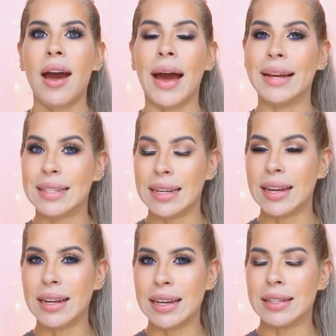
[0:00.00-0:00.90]
I
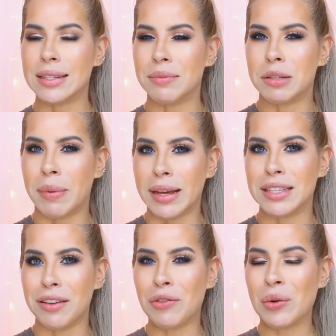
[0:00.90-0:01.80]
did eat some
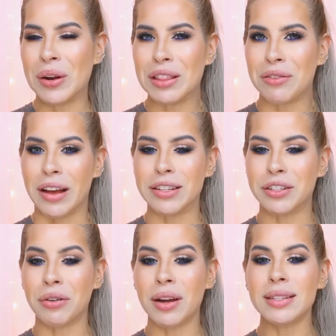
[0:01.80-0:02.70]
spicy food at the
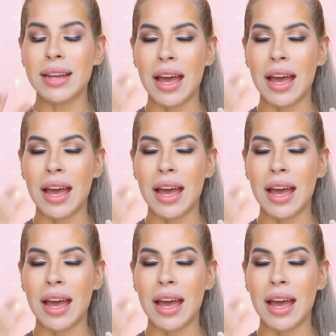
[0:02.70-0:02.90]
restaurant